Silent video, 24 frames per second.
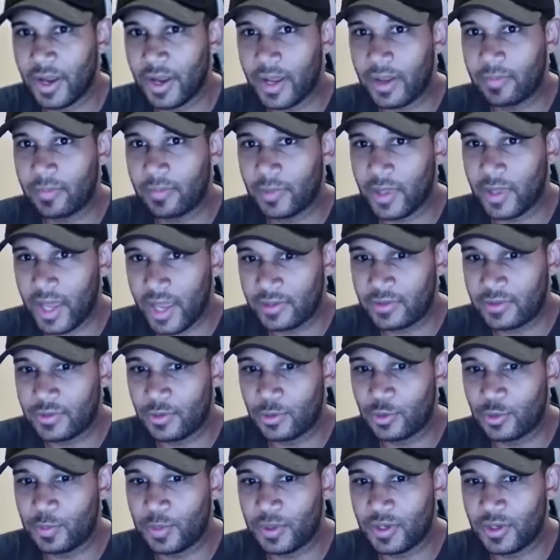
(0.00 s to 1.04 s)
Last news
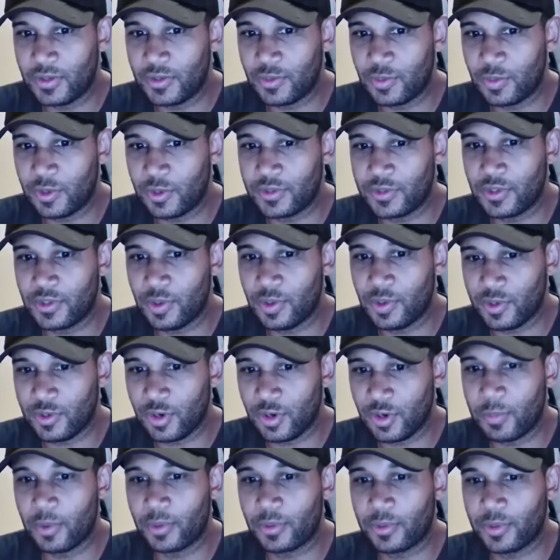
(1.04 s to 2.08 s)
piece was the U.S.
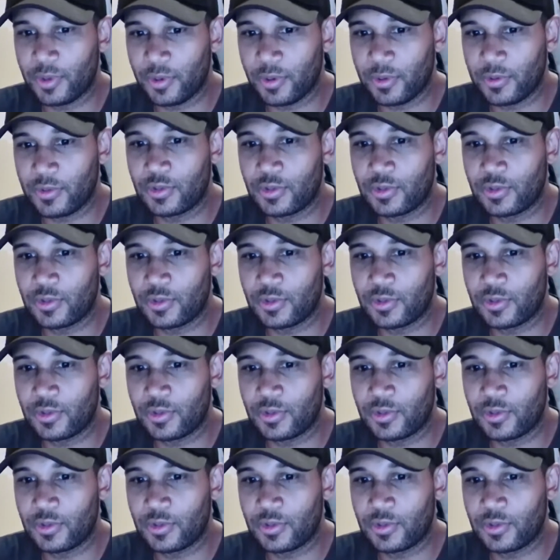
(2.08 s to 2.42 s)
Army returns